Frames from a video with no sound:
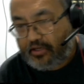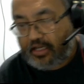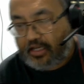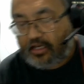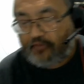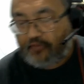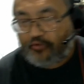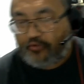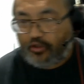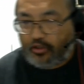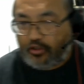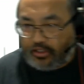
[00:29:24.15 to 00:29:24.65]
And
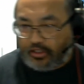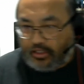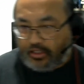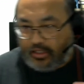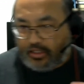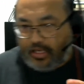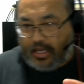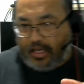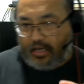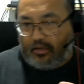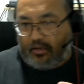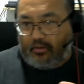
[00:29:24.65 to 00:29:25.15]
if you look
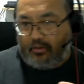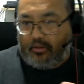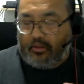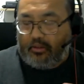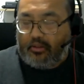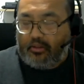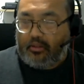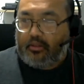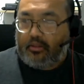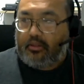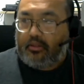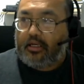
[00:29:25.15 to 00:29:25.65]
at how
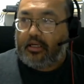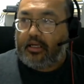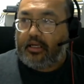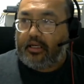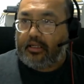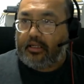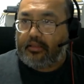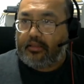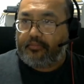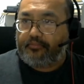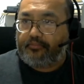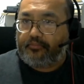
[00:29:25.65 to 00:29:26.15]

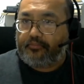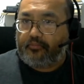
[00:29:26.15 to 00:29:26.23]
uh,